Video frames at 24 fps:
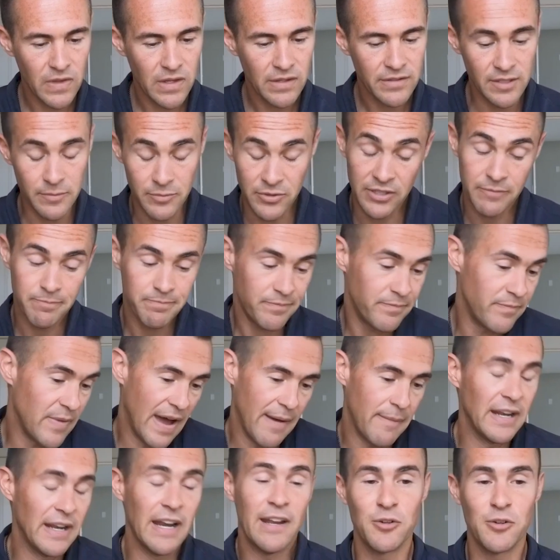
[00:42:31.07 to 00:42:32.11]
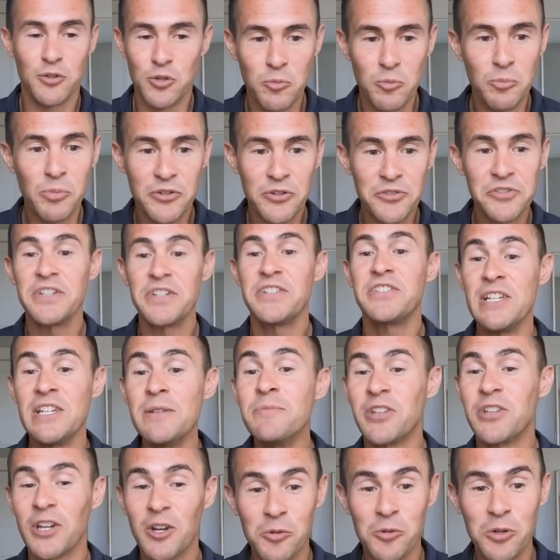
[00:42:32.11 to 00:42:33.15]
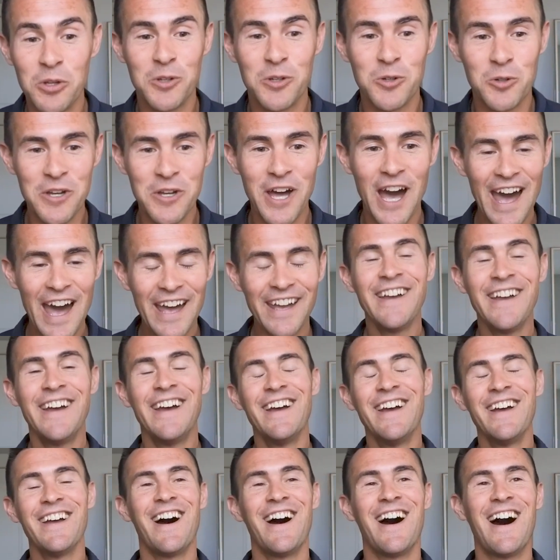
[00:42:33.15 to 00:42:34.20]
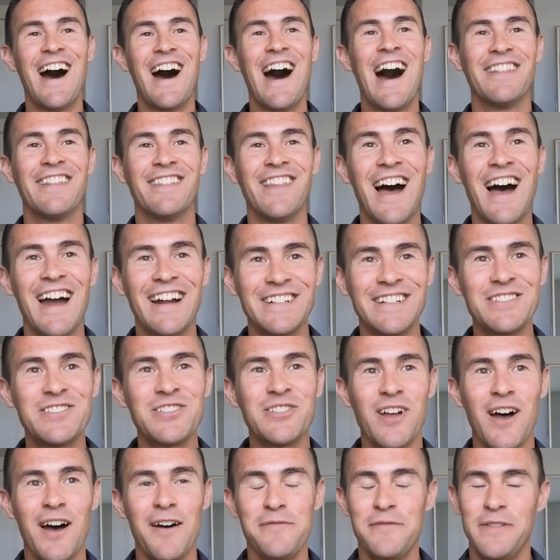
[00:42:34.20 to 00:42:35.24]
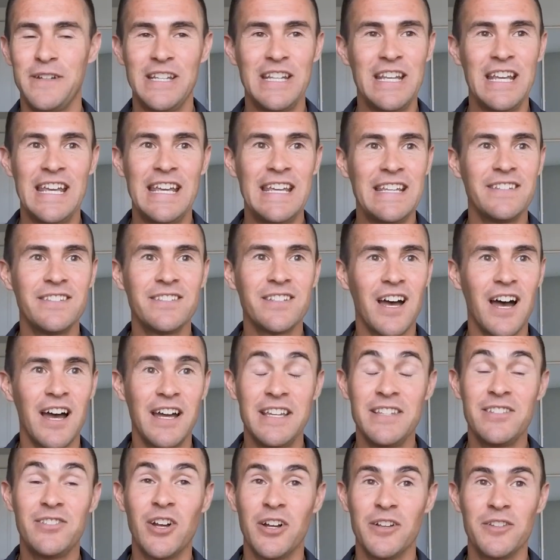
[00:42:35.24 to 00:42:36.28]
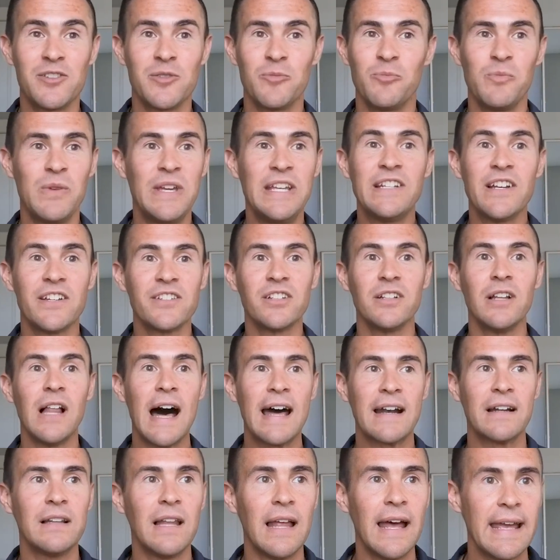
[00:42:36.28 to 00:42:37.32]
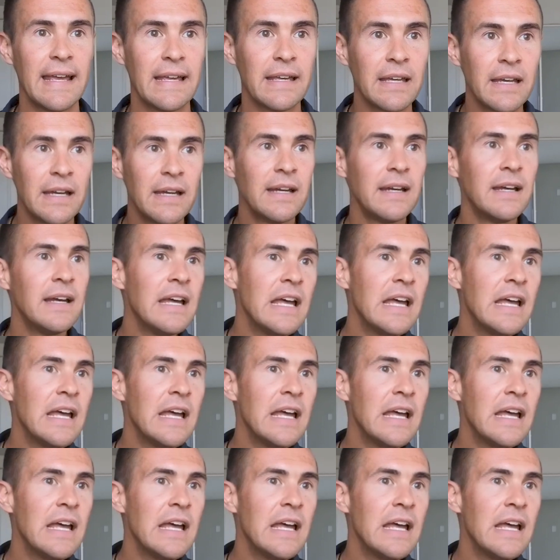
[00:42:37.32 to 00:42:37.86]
seems like, I don't know him personally. Seems like a really cool guy online and stuff. And he does a lot of like